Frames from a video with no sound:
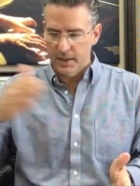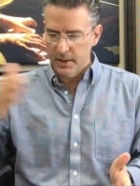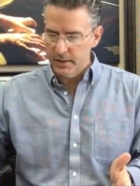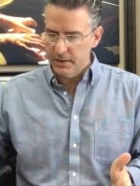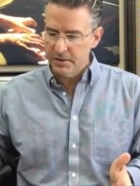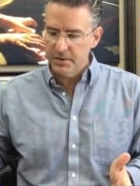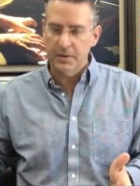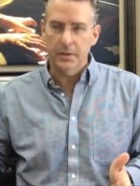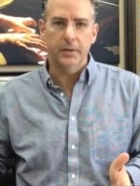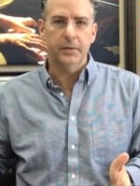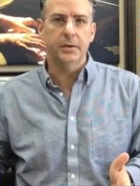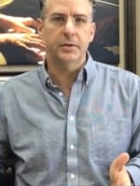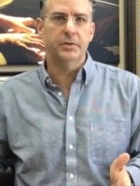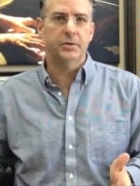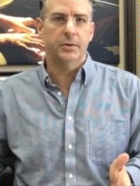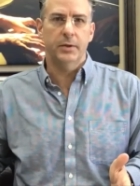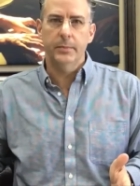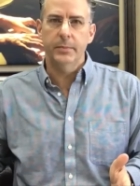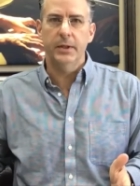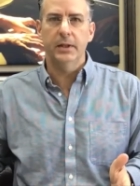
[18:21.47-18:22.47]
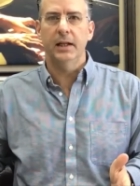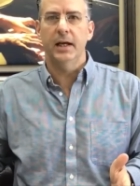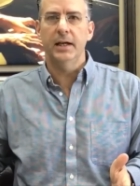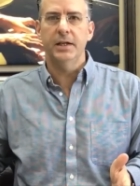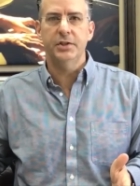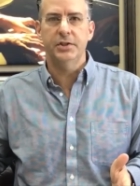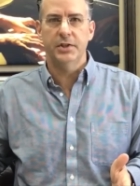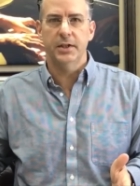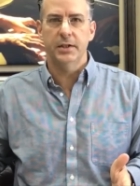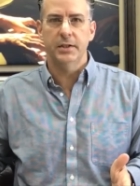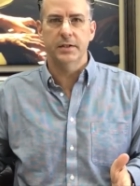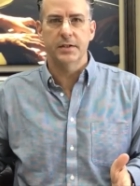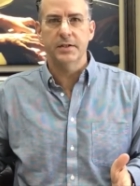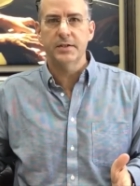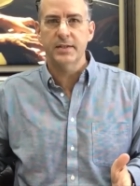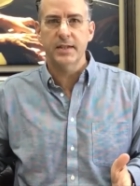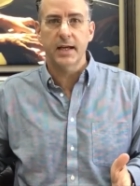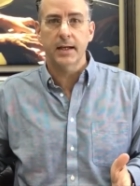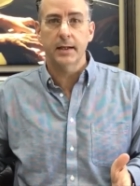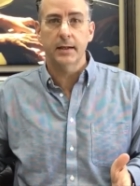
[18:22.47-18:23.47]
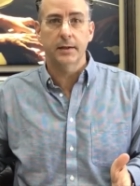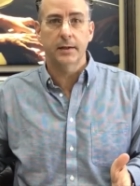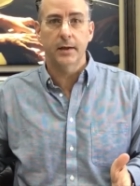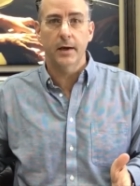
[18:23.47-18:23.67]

until the tribulation and the second